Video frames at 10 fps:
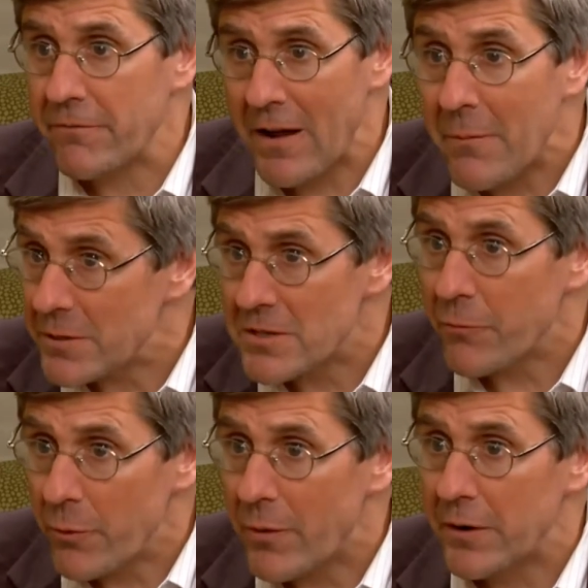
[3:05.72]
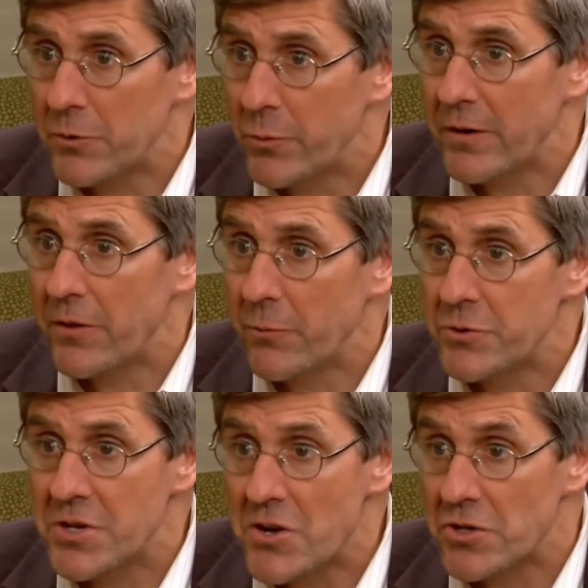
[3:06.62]
families if we went into another
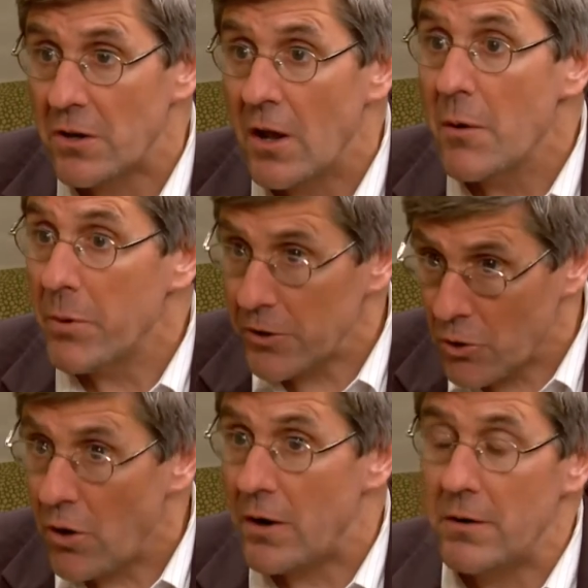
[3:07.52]
recession, but it could.